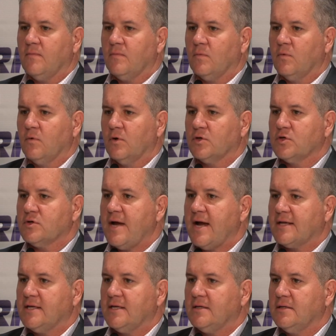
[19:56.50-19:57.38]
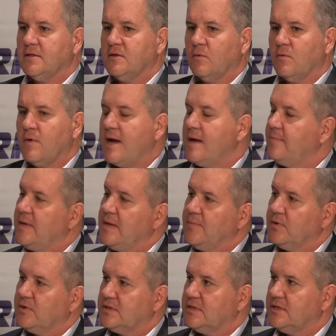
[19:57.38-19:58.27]
we're attracting the right people
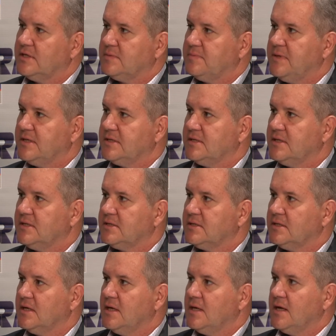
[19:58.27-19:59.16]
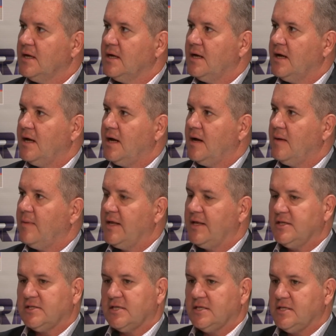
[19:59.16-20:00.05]
to this business, and
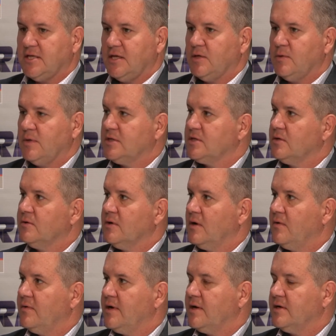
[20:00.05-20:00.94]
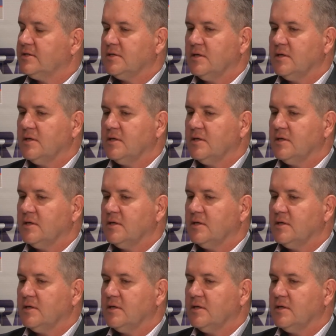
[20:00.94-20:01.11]
it's continuing to grow there. So